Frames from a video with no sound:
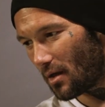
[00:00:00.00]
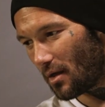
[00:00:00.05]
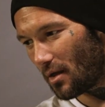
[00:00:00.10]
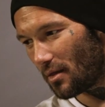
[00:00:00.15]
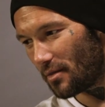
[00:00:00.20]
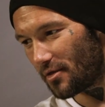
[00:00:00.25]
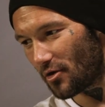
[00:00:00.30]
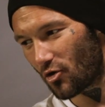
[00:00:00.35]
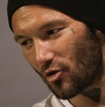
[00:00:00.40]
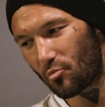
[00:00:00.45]

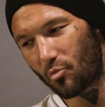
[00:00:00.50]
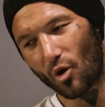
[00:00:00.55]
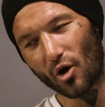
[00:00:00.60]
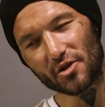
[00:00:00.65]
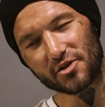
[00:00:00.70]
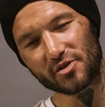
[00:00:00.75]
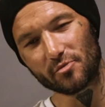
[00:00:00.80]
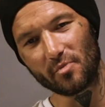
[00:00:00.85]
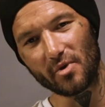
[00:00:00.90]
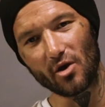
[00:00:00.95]
The good
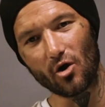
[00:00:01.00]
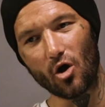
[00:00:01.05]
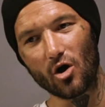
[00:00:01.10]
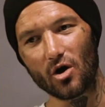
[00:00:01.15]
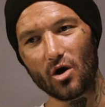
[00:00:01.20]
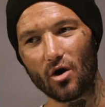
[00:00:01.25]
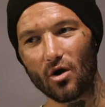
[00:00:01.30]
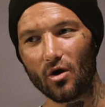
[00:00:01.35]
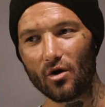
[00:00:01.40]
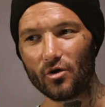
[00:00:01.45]
parts of me
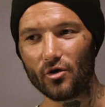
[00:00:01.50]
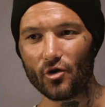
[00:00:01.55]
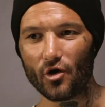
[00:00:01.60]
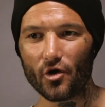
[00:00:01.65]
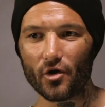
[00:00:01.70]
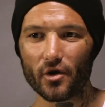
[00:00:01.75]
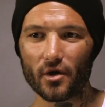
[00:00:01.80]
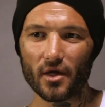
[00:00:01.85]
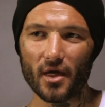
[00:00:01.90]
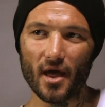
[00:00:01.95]
are, you
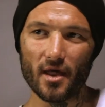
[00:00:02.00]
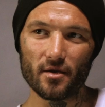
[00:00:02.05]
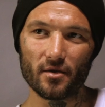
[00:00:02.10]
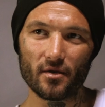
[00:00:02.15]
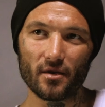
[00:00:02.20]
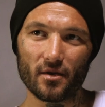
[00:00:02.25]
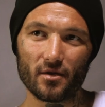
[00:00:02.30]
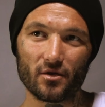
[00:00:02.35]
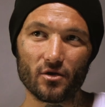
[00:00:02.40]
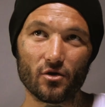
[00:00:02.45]
know, can
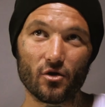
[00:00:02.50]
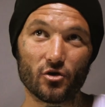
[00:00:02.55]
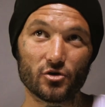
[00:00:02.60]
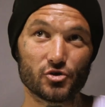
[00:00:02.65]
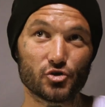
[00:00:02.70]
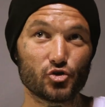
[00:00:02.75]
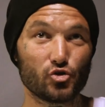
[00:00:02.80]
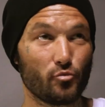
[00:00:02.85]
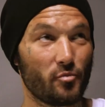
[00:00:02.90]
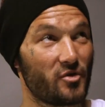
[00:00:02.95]

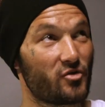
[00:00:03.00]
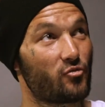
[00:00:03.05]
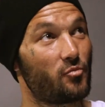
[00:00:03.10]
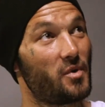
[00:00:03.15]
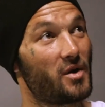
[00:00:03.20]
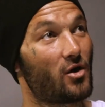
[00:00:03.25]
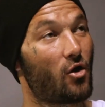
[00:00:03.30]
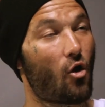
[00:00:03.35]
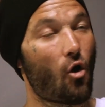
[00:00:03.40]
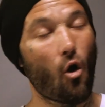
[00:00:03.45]
consume me to
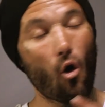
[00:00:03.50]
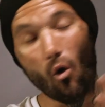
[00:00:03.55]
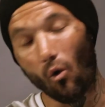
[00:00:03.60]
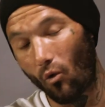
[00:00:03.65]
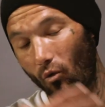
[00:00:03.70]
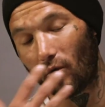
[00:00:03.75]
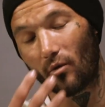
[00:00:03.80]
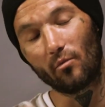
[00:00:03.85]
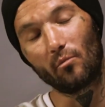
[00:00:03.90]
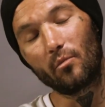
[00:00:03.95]
being a
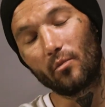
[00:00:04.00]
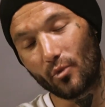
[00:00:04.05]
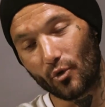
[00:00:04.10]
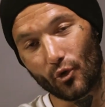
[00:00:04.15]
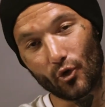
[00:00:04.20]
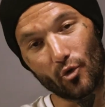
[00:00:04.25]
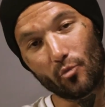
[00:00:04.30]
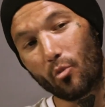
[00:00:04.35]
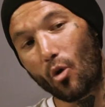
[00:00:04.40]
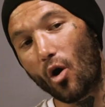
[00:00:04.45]
whole
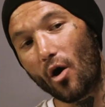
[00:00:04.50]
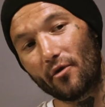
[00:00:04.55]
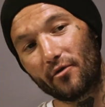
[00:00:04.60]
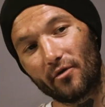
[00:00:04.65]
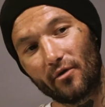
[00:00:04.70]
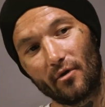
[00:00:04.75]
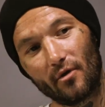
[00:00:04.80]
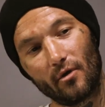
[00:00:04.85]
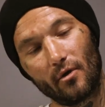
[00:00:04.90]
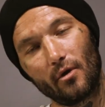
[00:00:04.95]
good part.
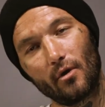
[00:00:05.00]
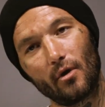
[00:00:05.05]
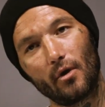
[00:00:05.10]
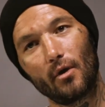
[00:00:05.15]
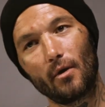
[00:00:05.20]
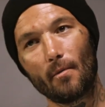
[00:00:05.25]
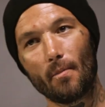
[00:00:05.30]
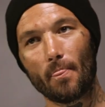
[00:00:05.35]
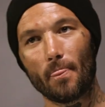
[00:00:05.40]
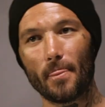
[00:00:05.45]

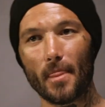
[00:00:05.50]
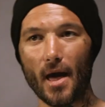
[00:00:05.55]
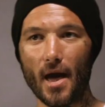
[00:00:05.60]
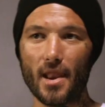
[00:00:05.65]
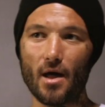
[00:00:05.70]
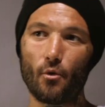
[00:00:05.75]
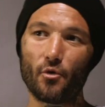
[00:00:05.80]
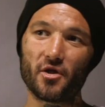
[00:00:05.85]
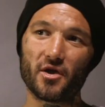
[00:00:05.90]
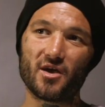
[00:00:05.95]
And I
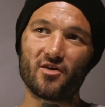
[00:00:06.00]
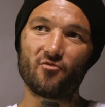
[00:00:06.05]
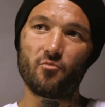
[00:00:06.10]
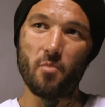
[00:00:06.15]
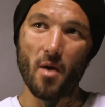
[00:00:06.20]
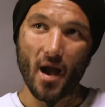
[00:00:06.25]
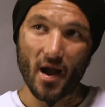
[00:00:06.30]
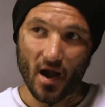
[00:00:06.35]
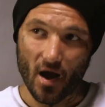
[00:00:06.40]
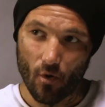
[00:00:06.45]
want to give
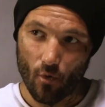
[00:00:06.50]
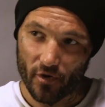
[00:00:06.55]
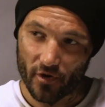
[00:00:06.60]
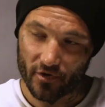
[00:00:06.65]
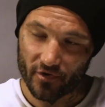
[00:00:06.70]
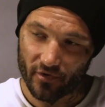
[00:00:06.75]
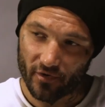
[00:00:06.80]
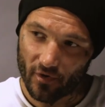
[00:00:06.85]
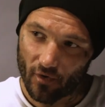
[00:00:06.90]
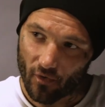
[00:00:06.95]
back. I want to
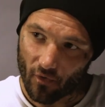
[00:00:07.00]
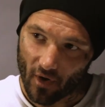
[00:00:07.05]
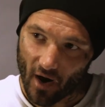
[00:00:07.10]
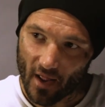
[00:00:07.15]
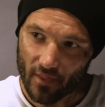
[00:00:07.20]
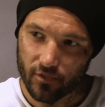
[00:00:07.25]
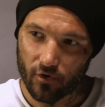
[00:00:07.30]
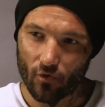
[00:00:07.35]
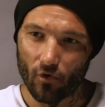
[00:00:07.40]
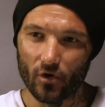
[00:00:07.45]

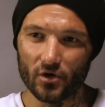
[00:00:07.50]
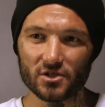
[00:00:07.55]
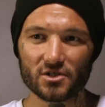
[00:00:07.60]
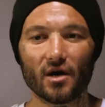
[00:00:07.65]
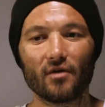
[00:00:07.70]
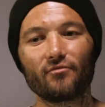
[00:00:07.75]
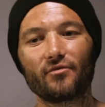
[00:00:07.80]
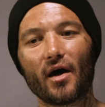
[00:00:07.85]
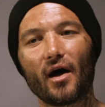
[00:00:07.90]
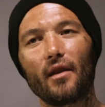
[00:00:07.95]
right the wrongs
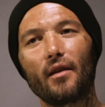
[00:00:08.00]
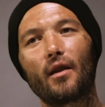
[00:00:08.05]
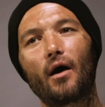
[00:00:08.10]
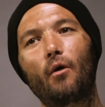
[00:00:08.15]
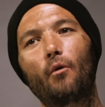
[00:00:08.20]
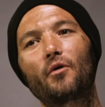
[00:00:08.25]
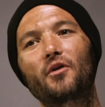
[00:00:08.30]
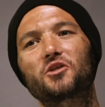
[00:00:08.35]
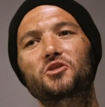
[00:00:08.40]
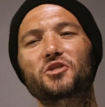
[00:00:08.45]
I've done. I
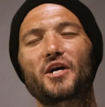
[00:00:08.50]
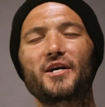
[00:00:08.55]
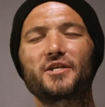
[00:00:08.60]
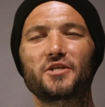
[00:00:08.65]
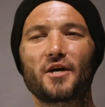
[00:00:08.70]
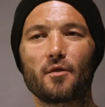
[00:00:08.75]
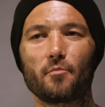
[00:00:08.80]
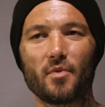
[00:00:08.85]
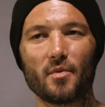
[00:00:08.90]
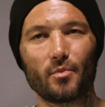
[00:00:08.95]
want to change
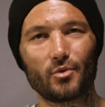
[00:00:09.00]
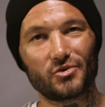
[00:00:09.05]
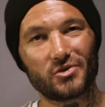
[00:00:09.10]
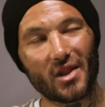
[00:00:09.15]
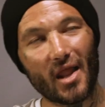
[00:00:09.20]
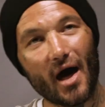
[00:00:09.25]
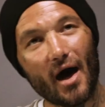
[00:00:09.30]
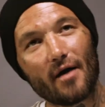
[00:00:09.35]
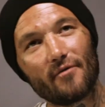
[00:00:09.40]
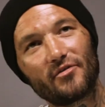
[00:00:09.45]
other people's
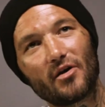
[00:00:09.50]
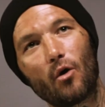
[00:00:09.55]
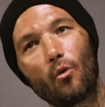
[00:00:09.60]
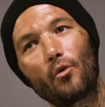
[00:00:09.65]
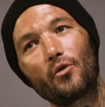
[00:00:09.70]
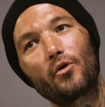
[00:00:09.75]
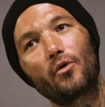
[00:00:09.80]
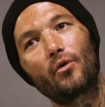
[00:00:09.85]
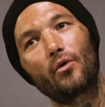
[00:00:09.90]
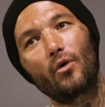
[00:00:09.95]
lives. I
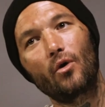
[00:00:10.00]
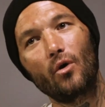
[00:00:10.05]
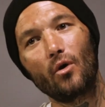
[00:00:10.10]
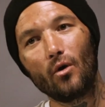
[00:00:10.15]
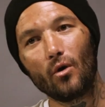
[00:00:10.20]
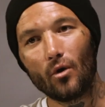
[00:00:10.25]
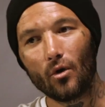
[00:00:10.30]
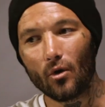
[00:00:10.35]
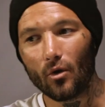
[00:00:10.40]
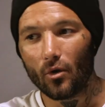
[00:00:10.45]

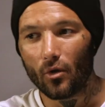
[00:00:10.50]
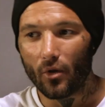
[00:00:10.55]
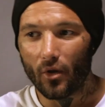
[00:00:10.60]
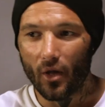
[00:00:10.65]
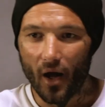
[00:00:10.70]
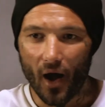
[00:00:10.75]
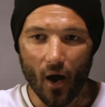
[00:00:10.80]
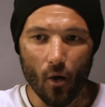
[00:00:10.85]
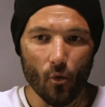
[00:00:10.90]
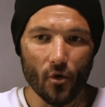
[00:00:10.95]

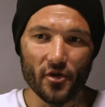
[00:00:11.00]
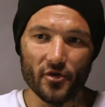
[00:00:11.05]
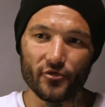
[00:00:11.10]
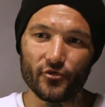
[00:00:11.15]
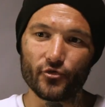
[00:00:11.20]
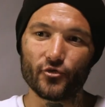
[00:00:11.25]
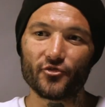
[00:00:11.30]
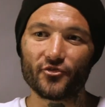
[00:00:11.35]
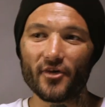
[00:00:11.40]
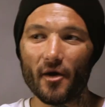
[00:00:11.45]
want to
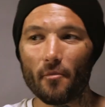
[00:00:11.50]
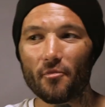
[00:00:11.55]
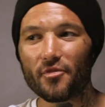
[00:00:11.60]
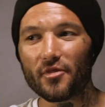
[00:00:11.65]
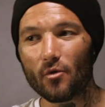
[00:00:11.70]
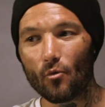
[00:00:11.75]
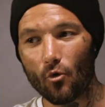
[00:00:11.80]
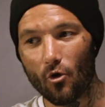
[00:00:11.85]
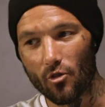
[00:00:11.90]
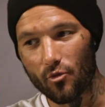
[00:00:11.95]
do
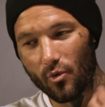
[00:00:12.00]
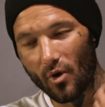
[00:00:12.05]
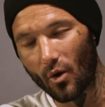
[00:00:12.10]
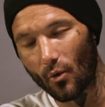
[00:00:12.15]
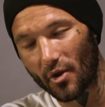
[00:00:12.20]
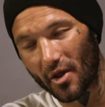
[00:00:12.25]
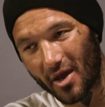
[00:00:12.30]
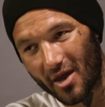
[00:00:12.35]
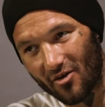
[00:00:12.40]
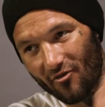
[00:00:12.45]
something worthwhile. I
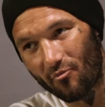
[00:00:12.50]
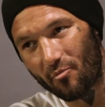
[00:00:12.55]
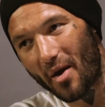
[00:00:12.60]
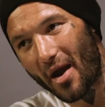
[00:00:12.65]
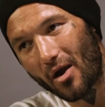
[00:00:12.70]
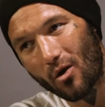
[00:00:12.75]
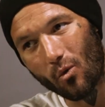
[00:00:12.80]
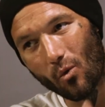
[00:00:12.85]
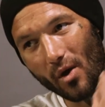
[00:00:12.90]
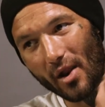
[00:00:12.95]
want to give
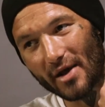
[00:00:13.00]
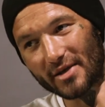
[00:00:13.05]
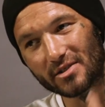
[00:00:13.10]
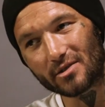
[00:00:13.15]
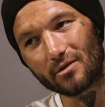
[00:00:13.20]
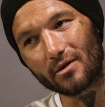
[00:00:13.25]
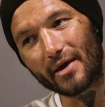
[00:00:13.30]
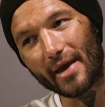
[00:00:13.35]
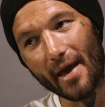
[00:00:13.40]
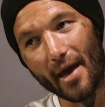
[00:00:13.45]
back while I
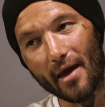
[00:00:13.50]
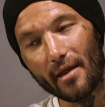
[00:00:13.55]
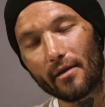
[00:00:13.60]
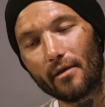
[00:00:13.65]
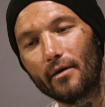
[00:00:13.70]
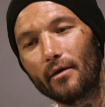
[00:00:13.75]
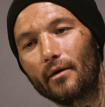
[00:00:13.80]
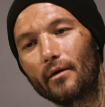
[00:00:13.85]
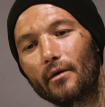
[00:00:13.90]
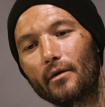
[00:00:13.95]
still can.
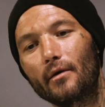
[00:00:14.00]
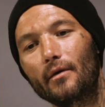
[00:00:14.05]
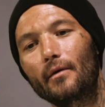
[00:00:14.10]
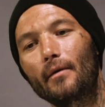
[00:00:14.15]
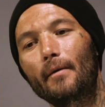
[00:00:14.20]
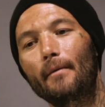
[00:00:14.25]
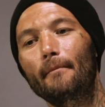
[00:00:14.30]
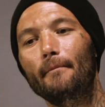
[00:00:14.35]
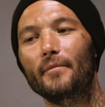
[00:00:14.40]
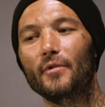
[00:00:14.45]

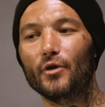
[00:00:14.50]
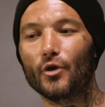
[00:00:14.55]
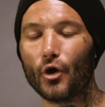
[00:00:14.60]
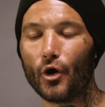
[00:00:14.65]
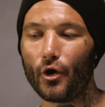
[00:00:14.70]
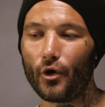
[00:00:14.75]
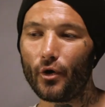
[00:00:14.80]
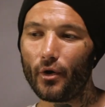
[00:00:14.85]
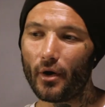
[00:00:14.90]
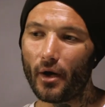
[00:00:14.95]
You
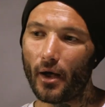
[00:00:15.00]
know,